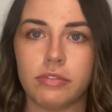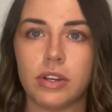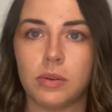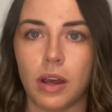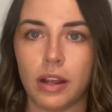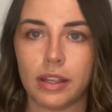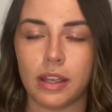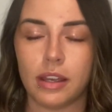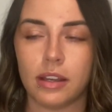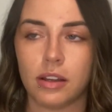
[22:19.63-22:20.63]
feel like
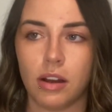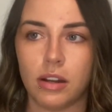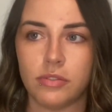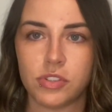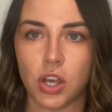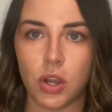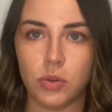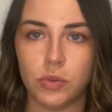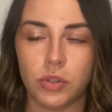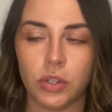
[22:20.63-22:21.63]
it kind of
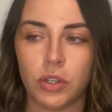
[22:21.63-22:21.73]
zone.